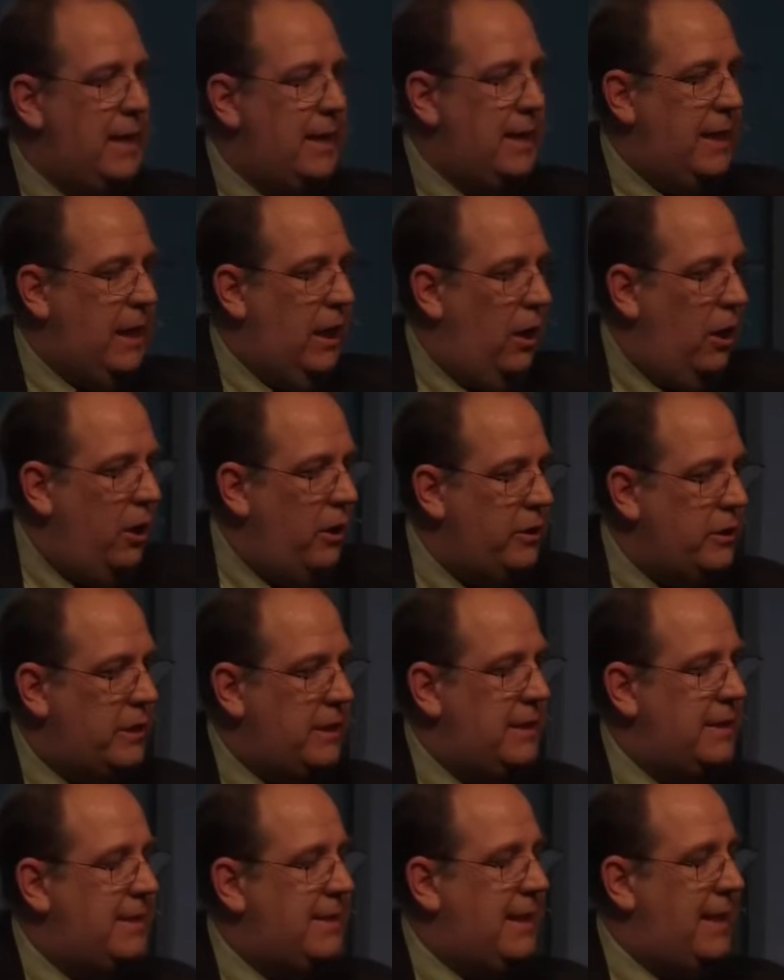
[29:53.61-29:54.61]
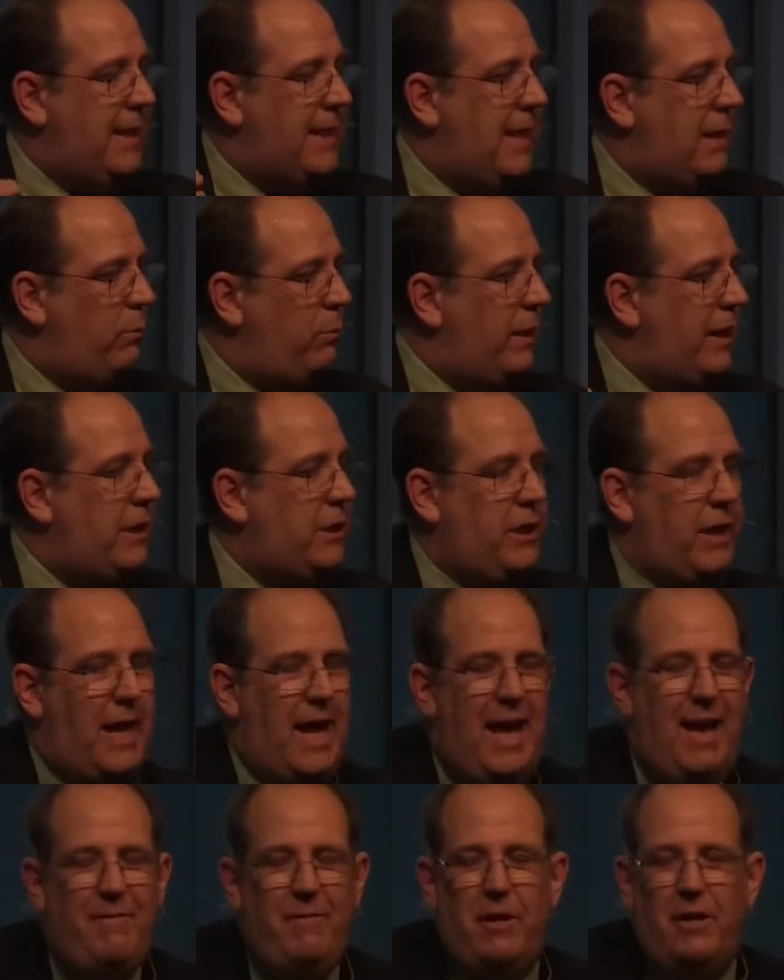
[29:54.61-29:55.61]
The urgency that we should
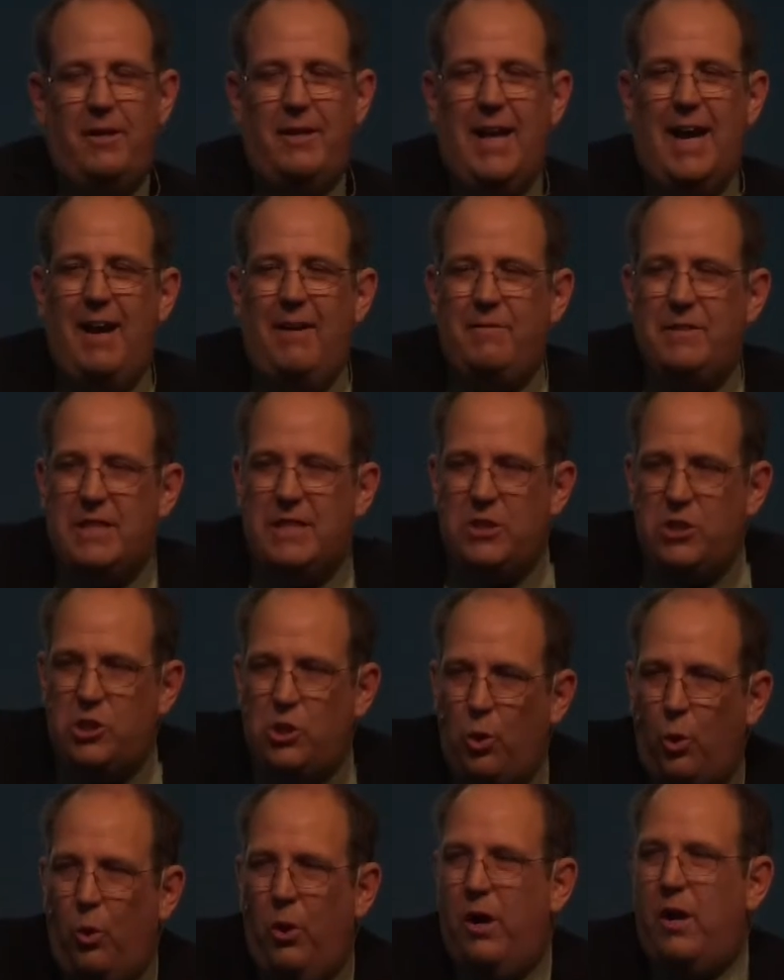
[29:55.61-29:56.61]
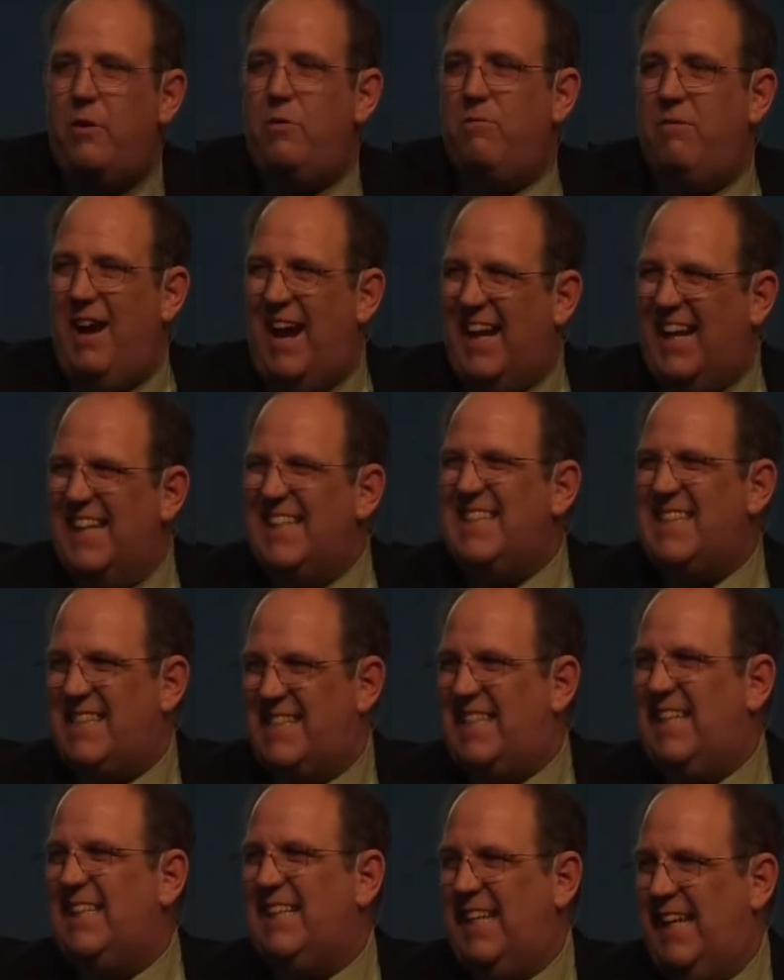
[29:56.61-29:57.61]
have in our lives is toward
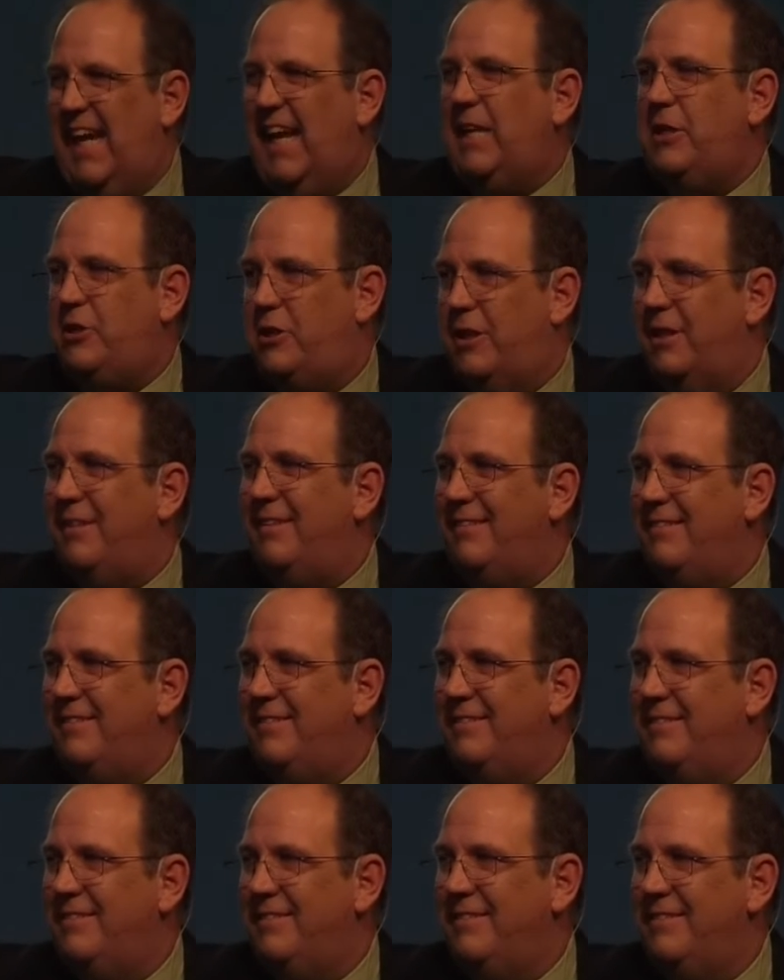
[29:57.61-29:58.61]
reconciliation.